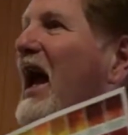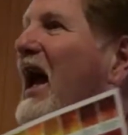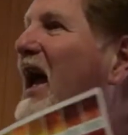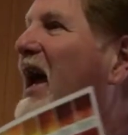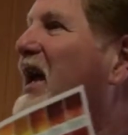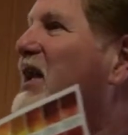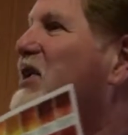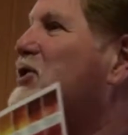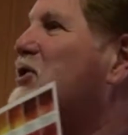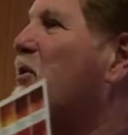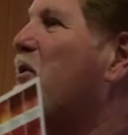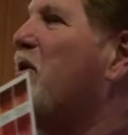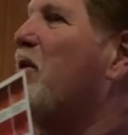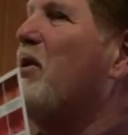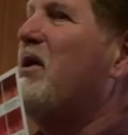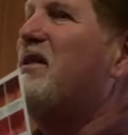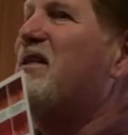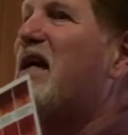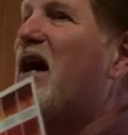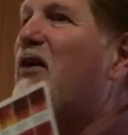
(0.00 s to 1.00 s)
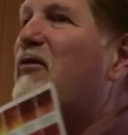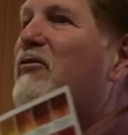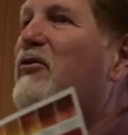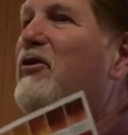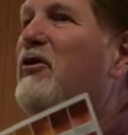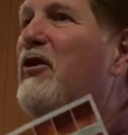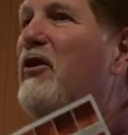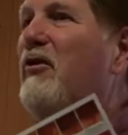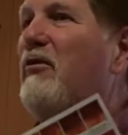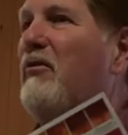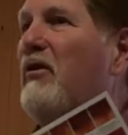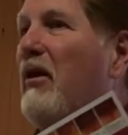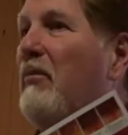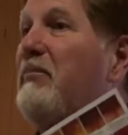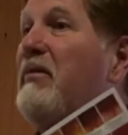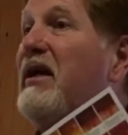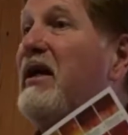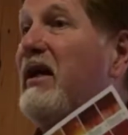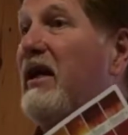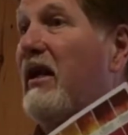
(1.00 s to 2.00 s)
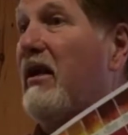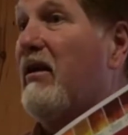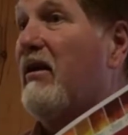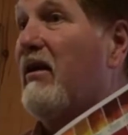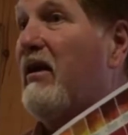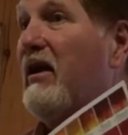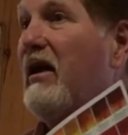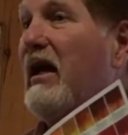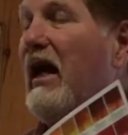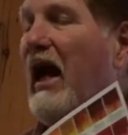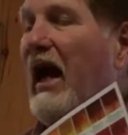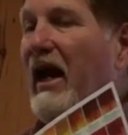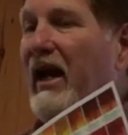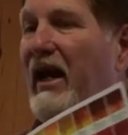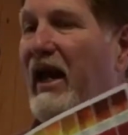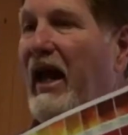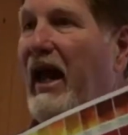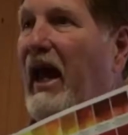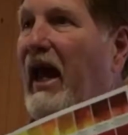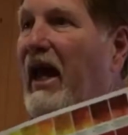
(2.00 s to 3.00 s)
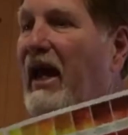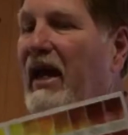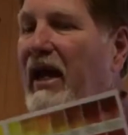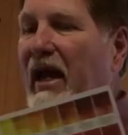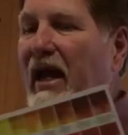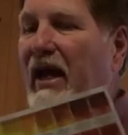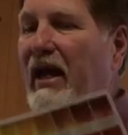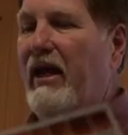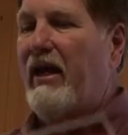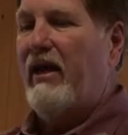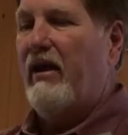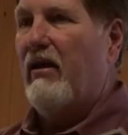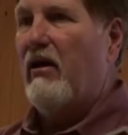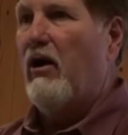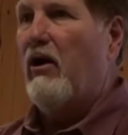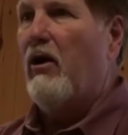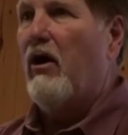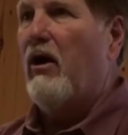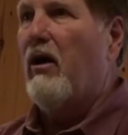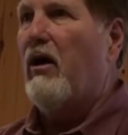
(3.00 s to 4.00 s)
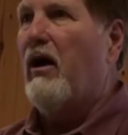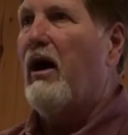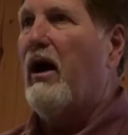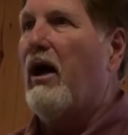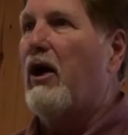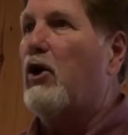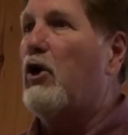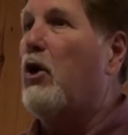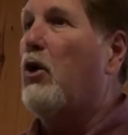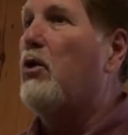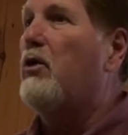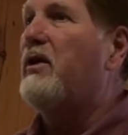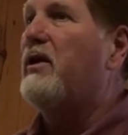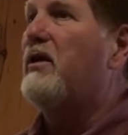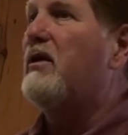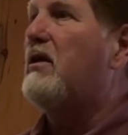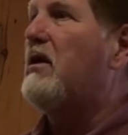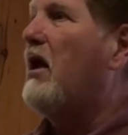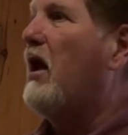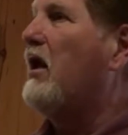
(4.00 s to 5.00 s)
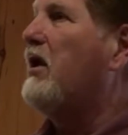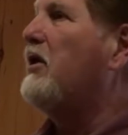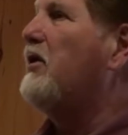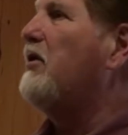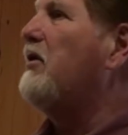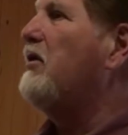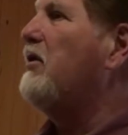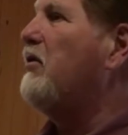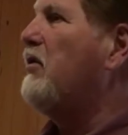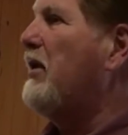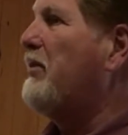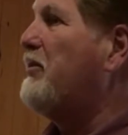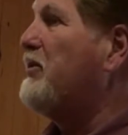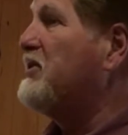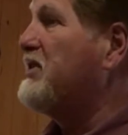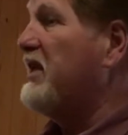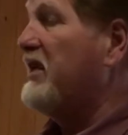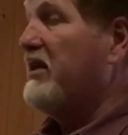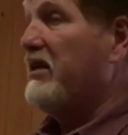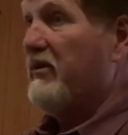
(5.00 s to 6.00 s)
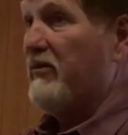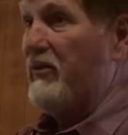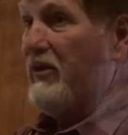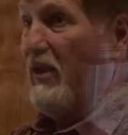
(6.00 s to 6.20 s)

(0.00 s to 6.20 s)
And so we went down for a meeting, and they had a golden color representative